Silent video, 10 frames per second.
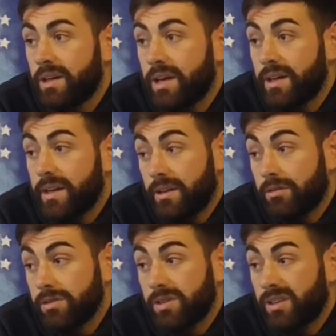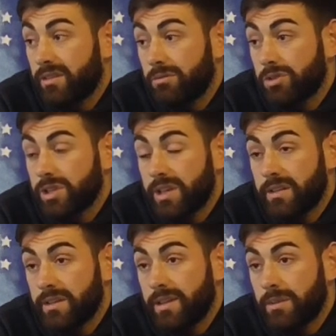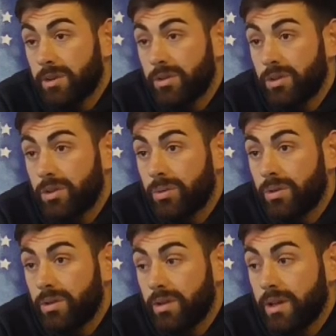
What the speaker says: then I wasn't in the team at all,